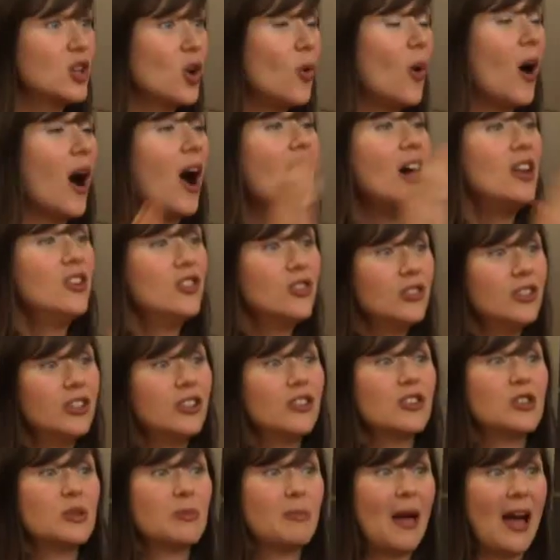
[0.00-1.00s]
go 100
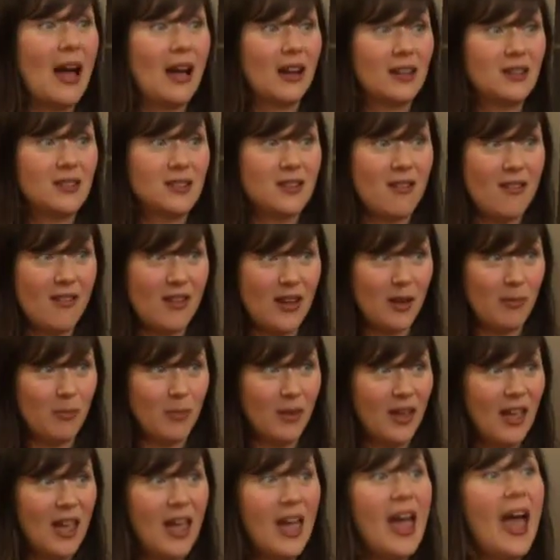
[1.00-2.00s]
years back in time
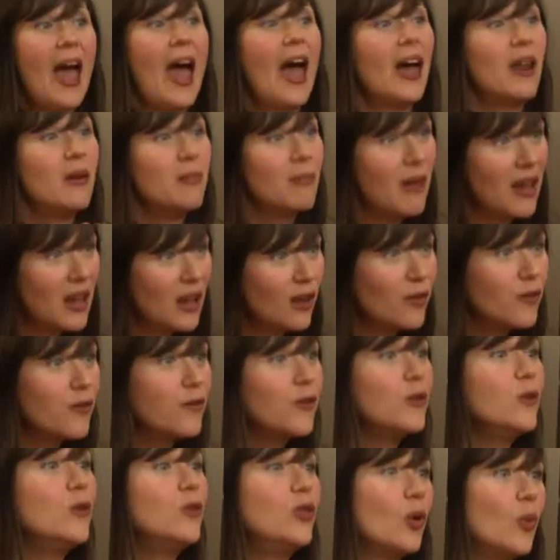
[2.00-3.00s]
and make
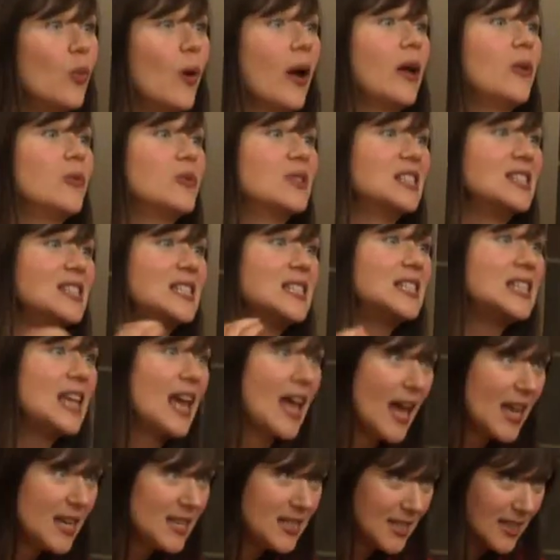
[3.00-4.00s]
food the way it was
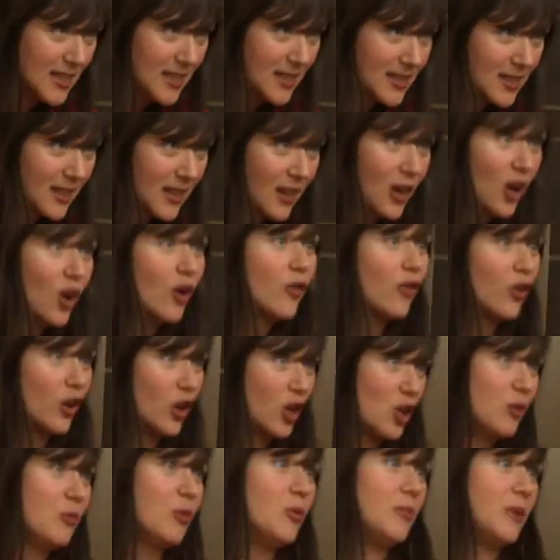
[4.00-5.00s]
intended for
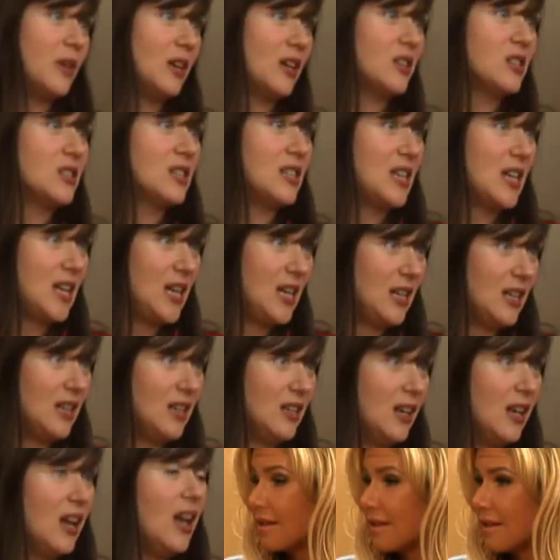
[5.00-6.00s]
human beings to eat
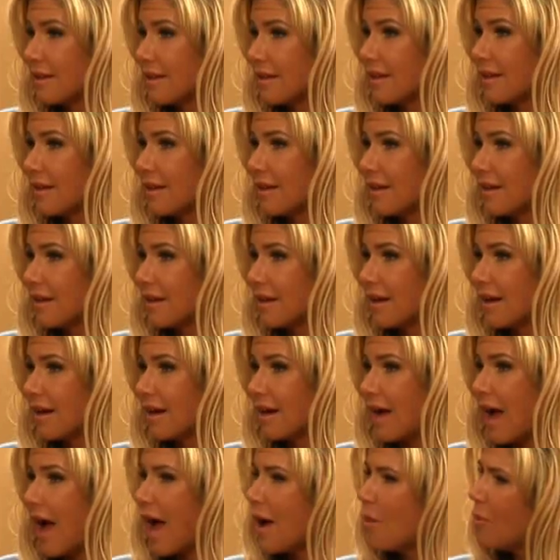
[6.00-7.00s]
it, and the way we've been
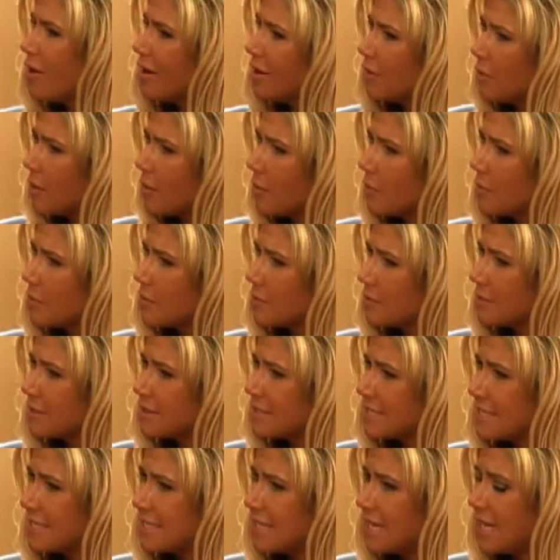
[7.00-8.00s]
eating it for thousands
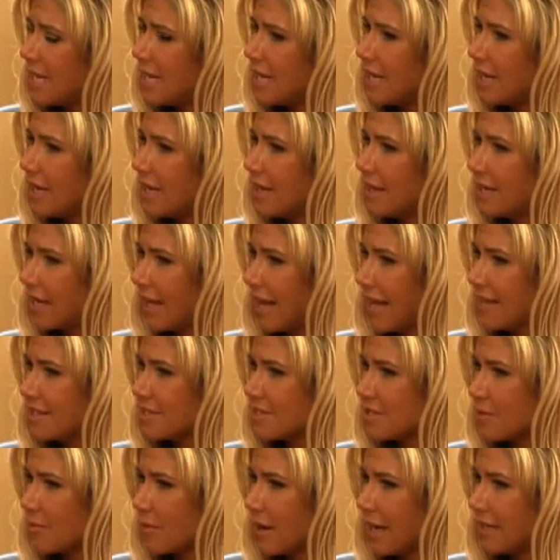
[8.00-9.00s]
of years. I wonder what we would see in the
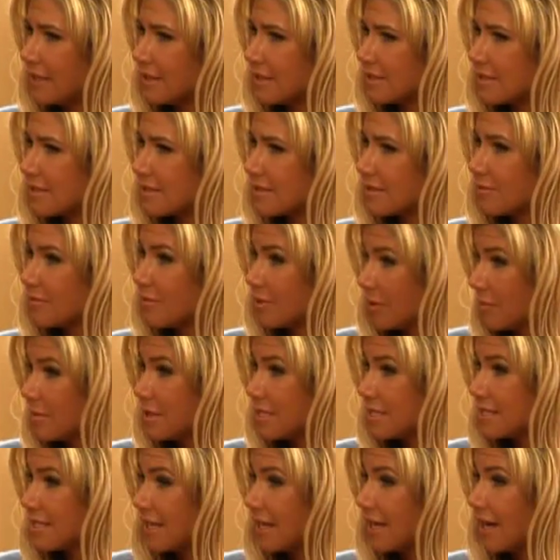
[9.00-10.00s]
cancer rates. Would
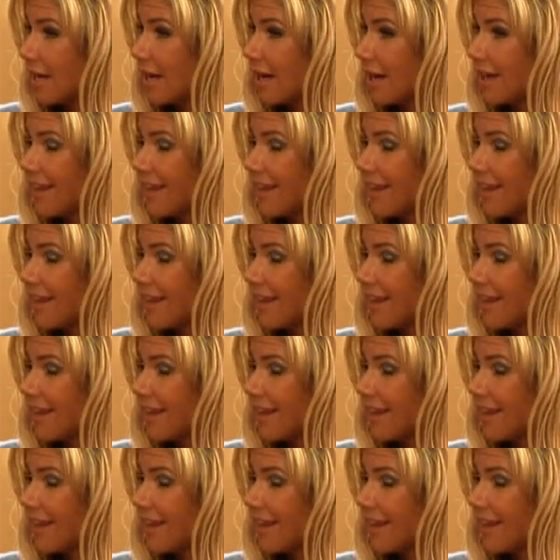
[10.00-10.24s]
we see a...